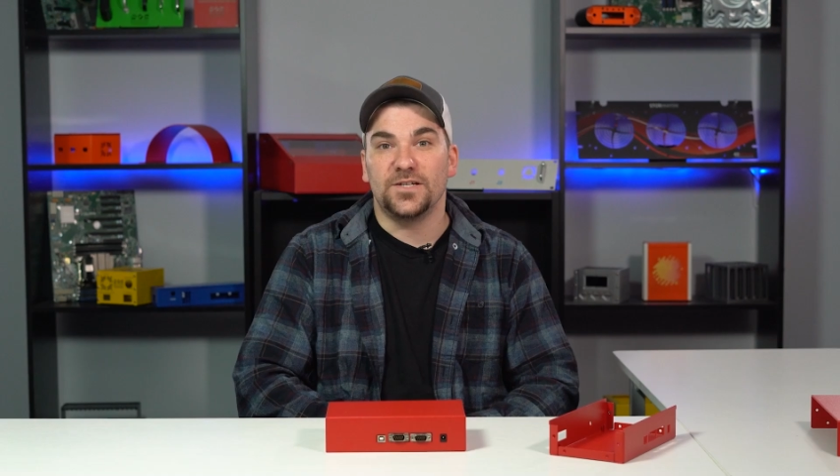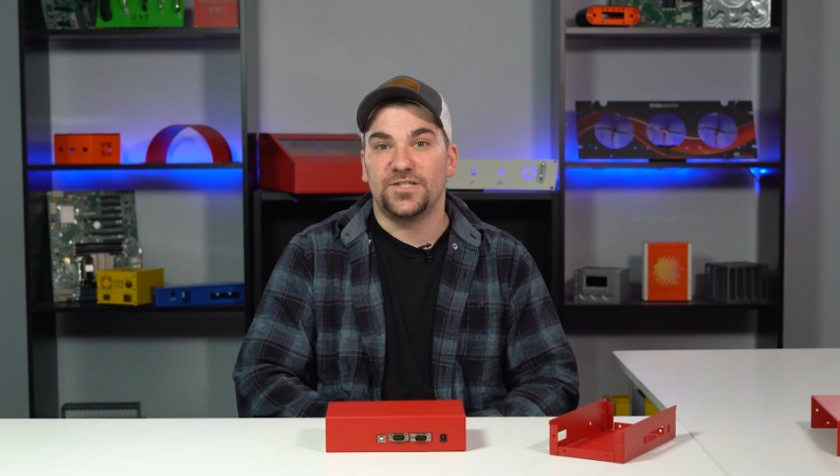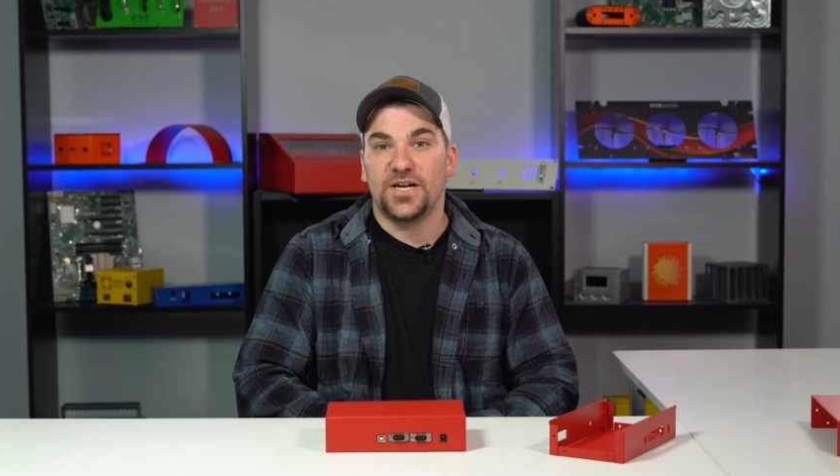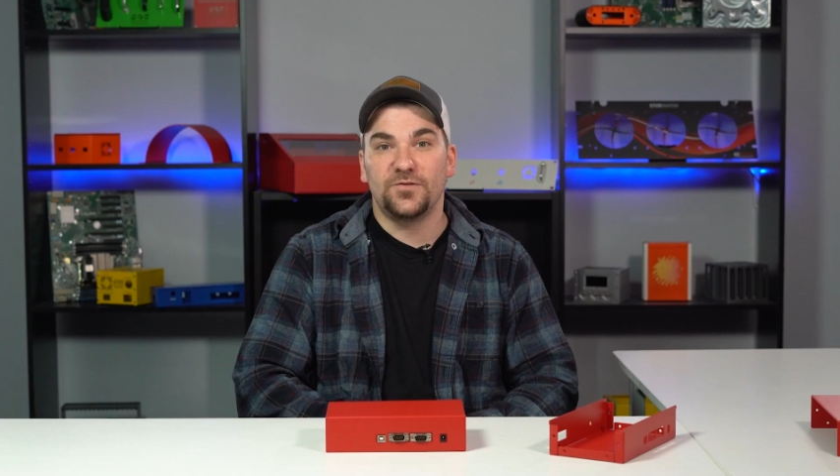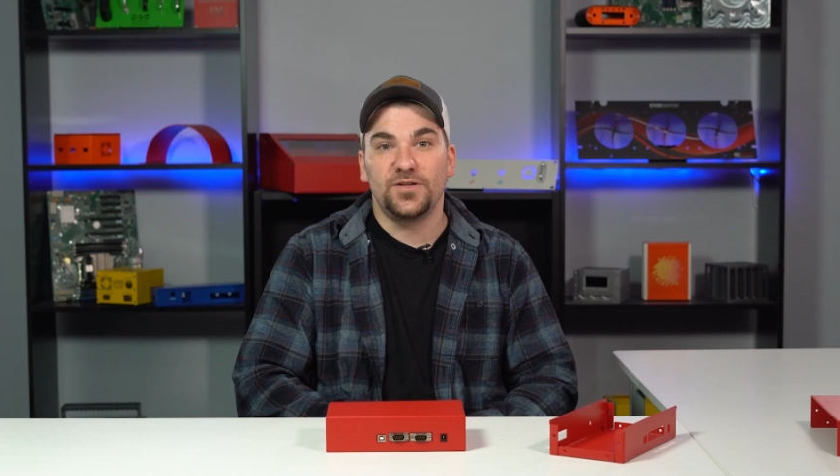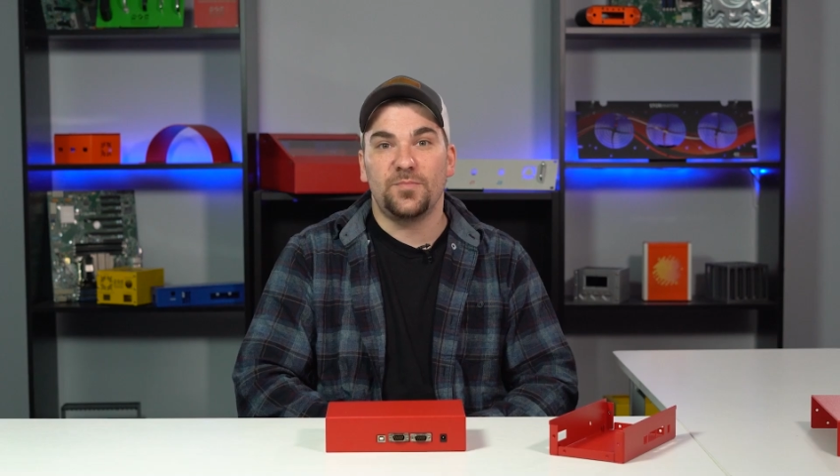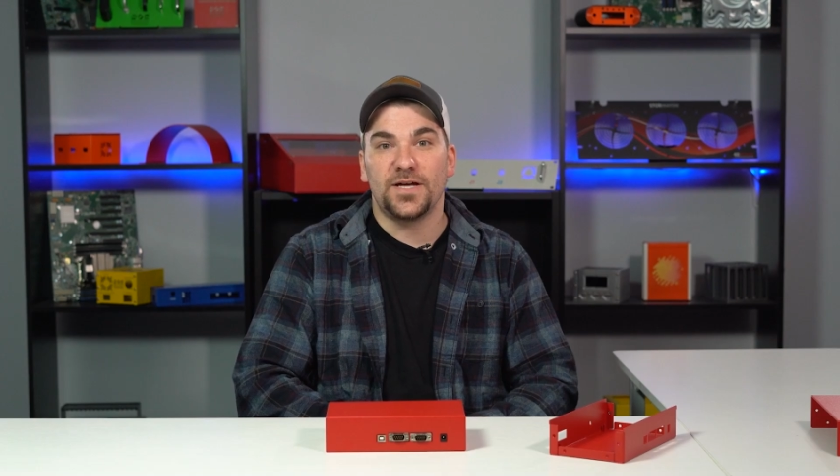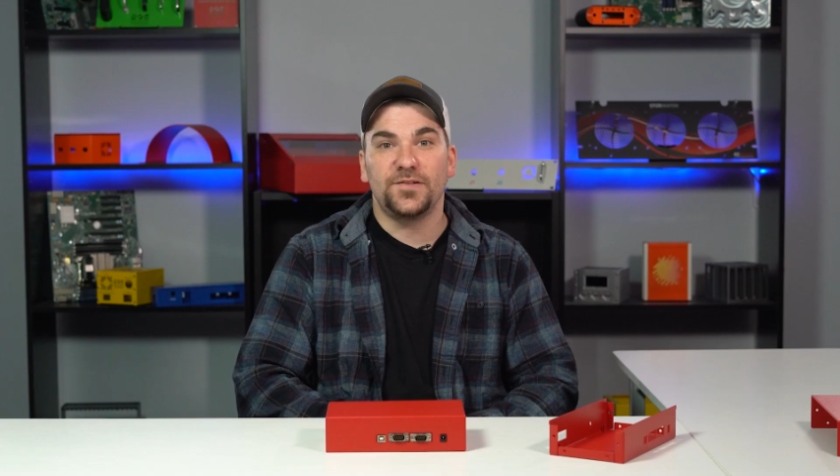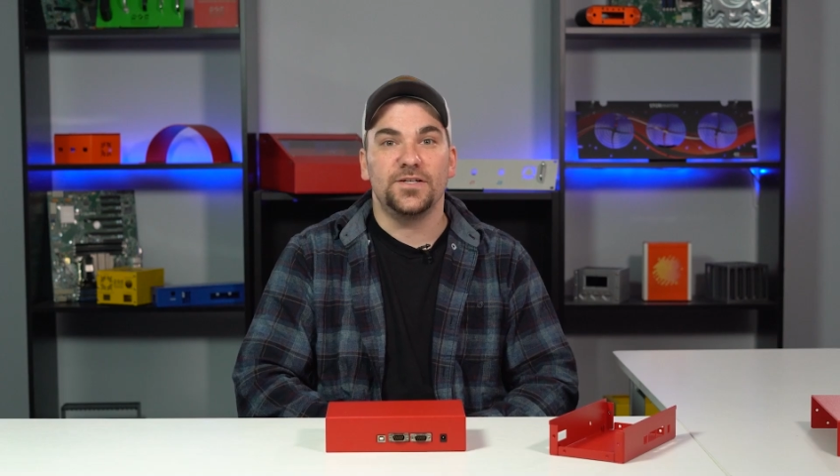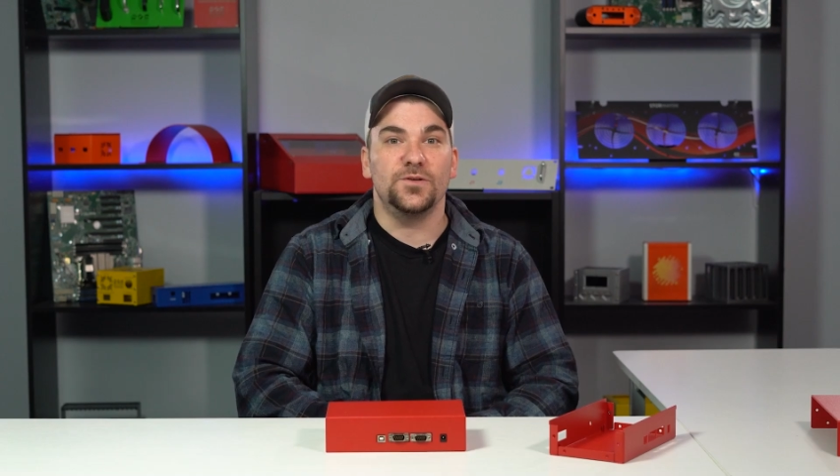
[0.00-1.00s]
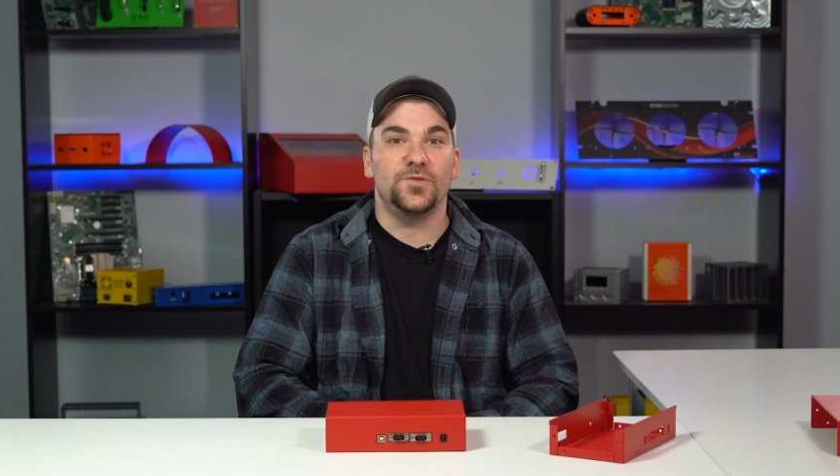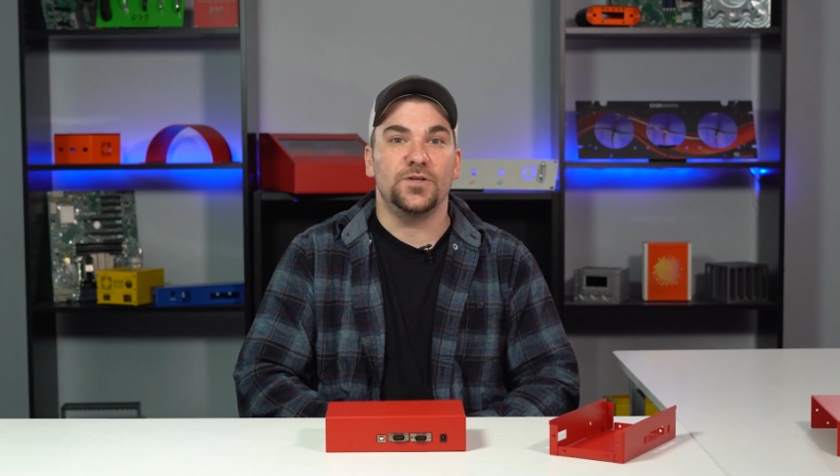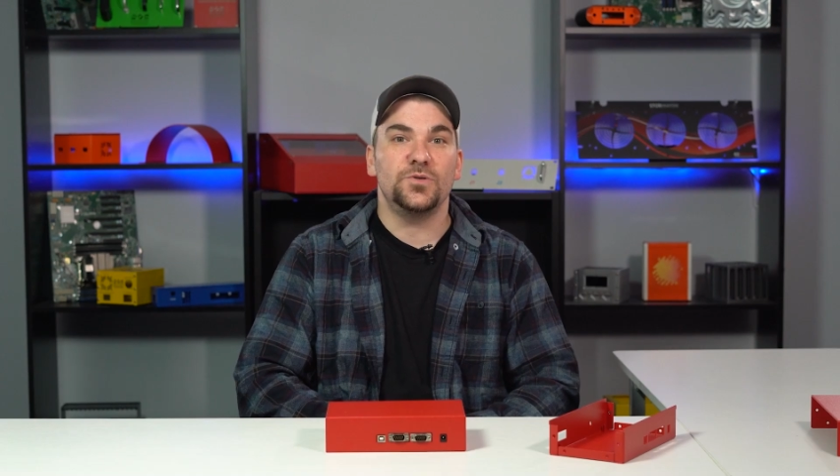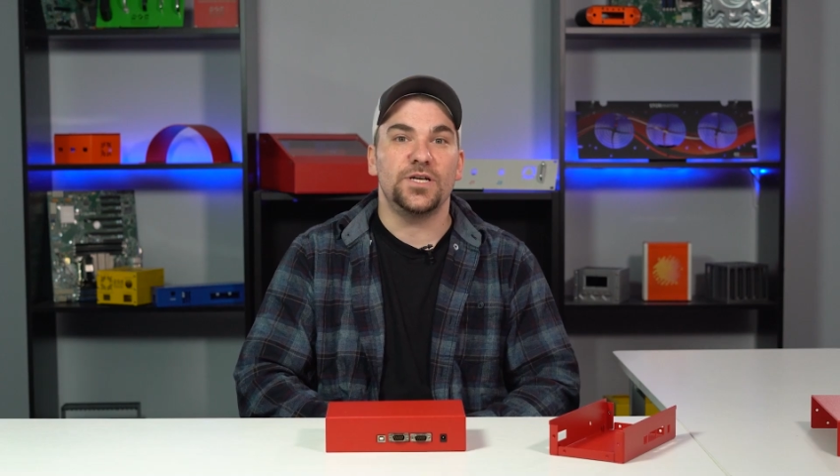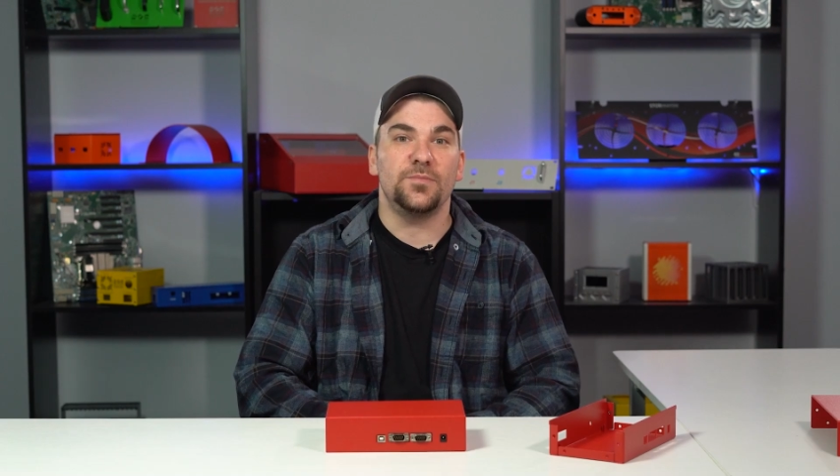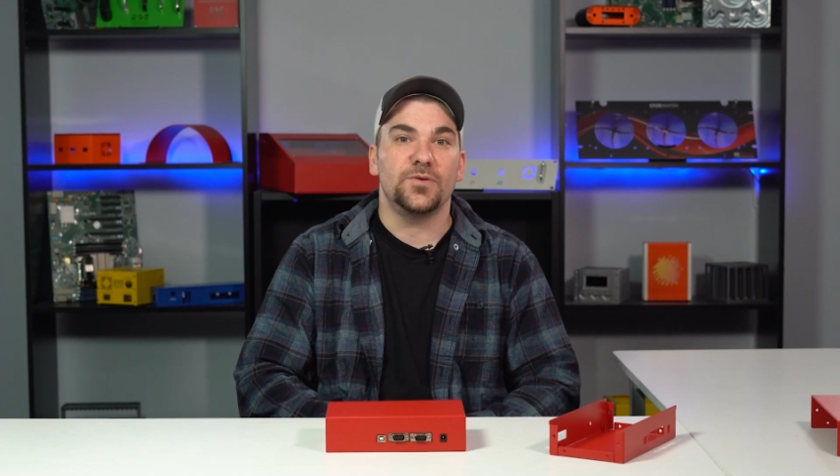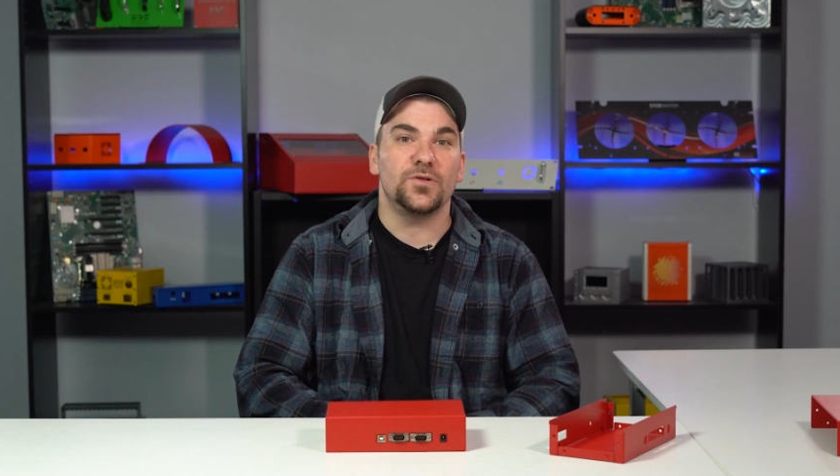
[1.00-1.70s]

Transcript: it is generally best to use U-shape